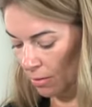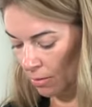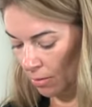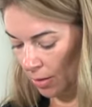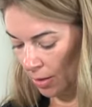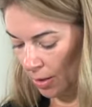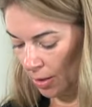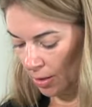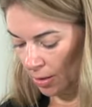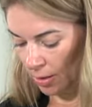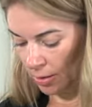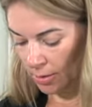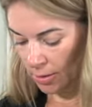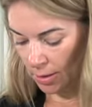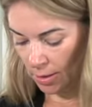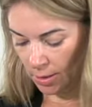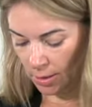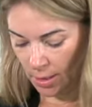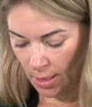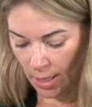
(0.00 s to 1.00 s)
Okay, let's
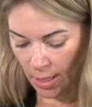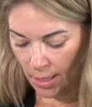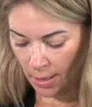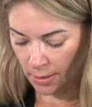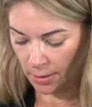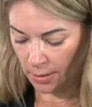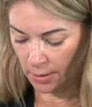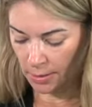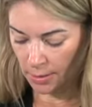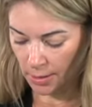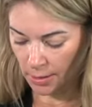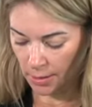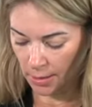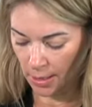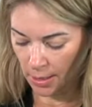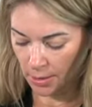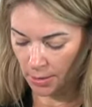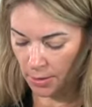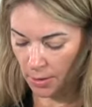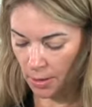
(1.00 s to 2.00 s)
get that. Let's get
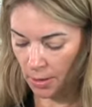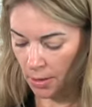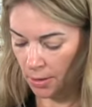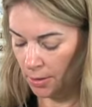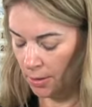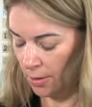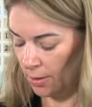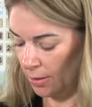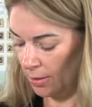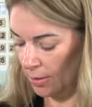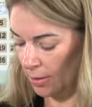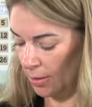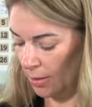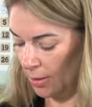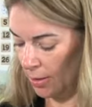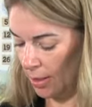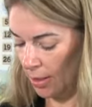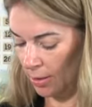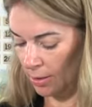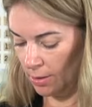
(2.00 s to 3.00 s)
that dot. Let's
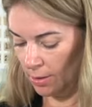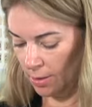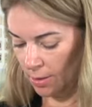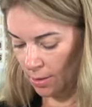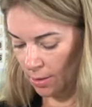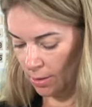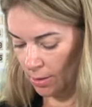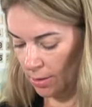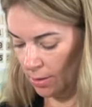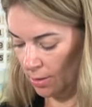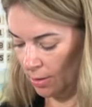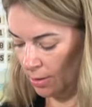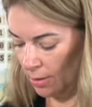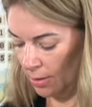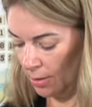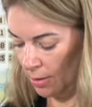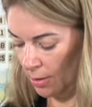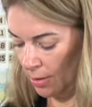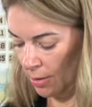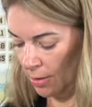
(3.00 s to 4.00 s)
get that dot.
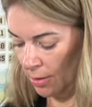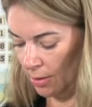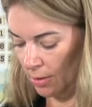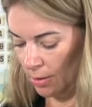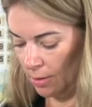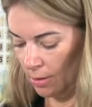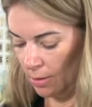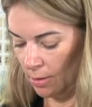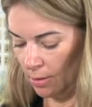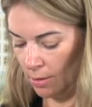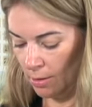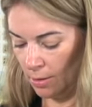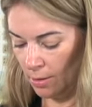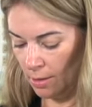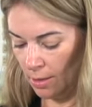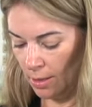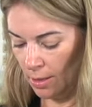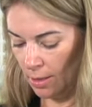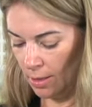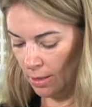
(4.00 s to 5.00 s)

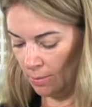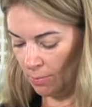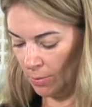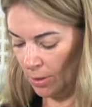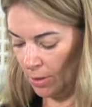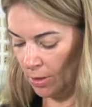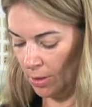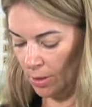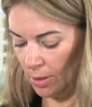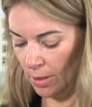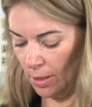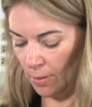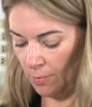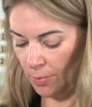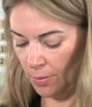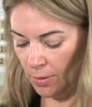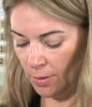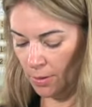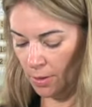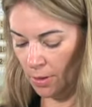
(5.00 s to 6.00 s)
And I'm going to need a
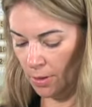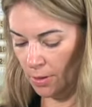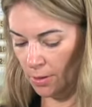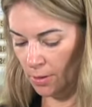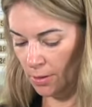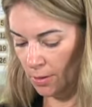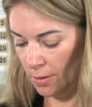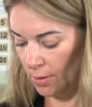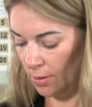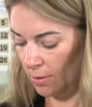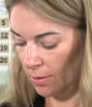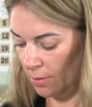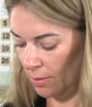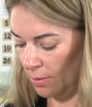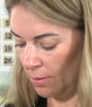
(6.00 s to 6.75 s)
couple of these.